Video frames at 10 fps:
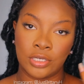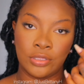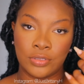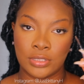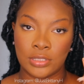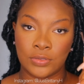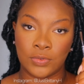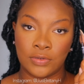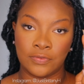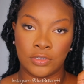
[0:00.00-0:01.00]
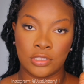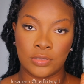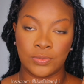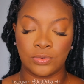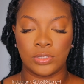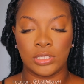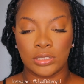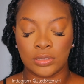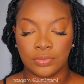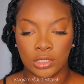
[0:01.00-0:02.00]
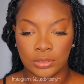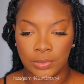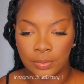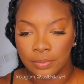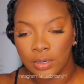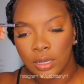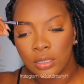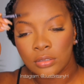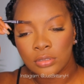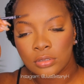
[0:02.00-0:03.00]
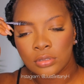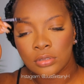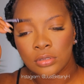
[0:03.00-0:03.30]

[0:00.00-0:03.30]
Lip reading: gonna use this one for the spoolie to brush my brows.